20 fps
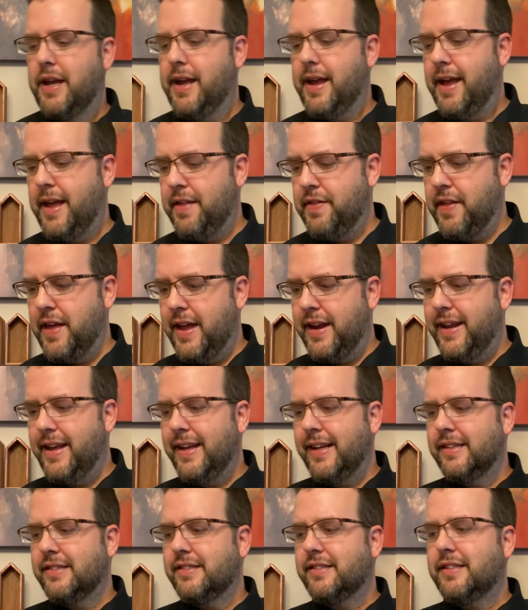and then
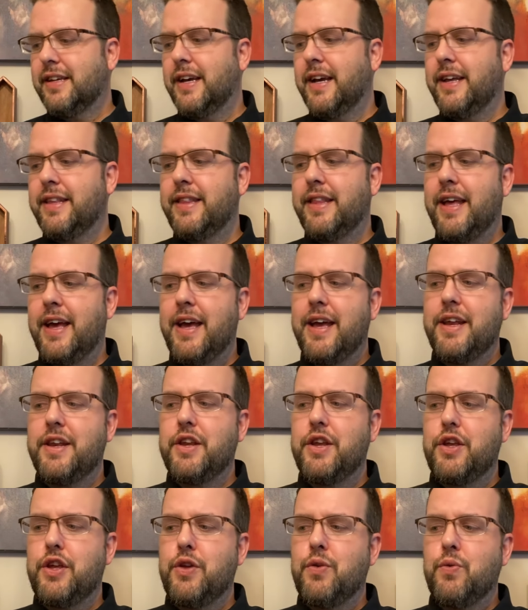inside
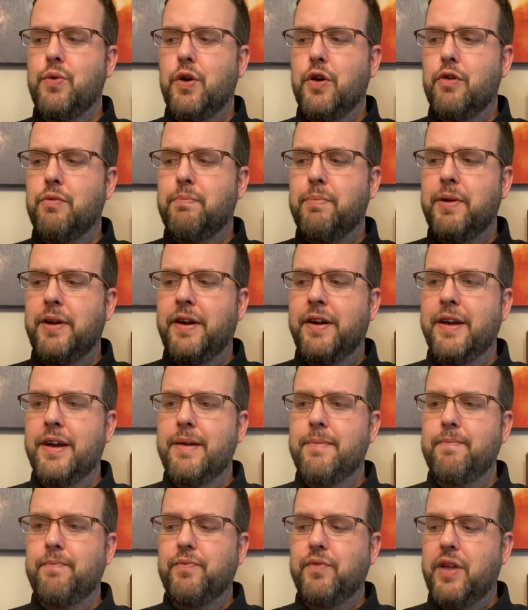that you open it
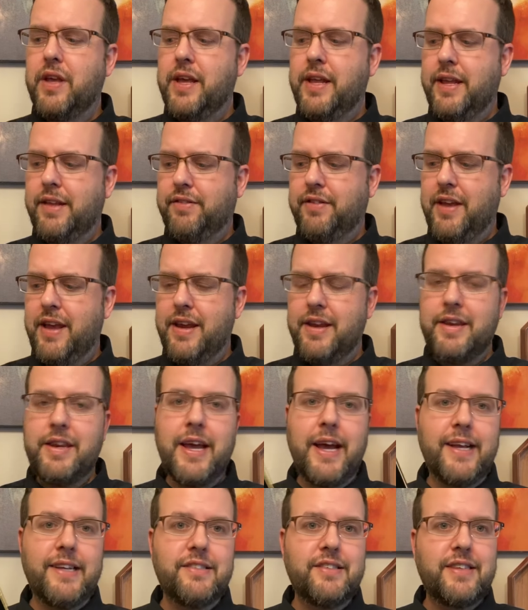up and it's a
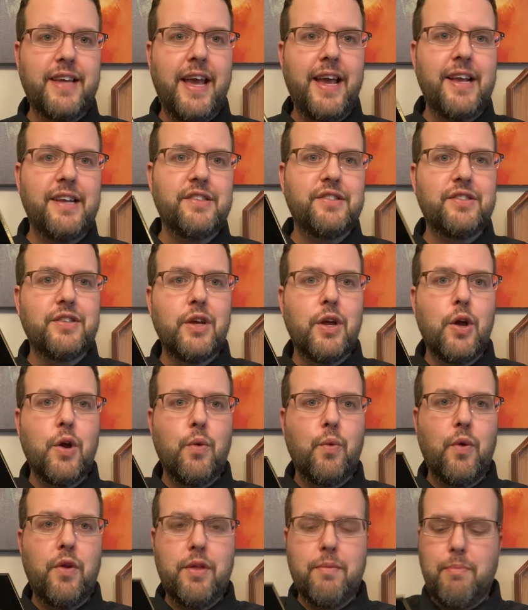nice case
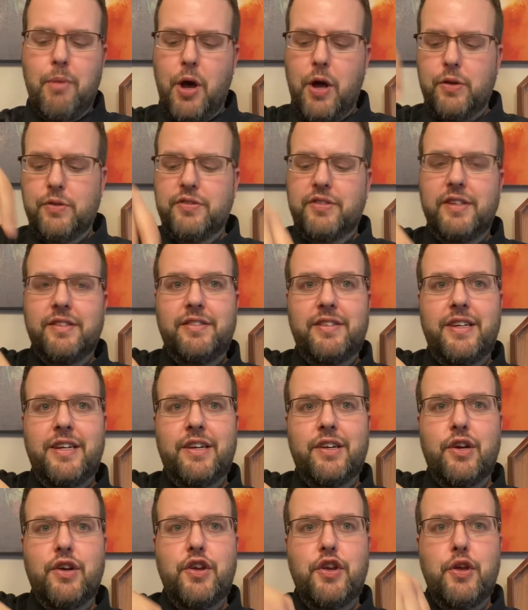where the bottle sits
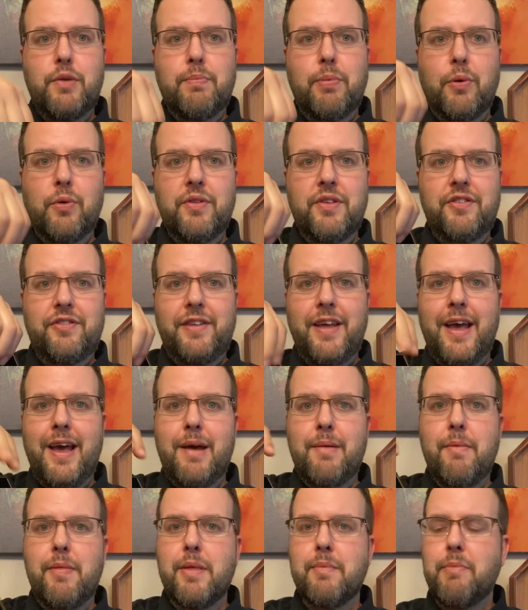here. You pull this
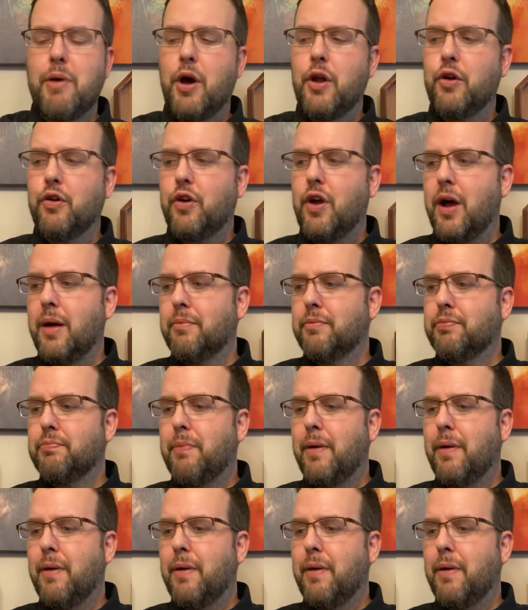tab and the bottle comes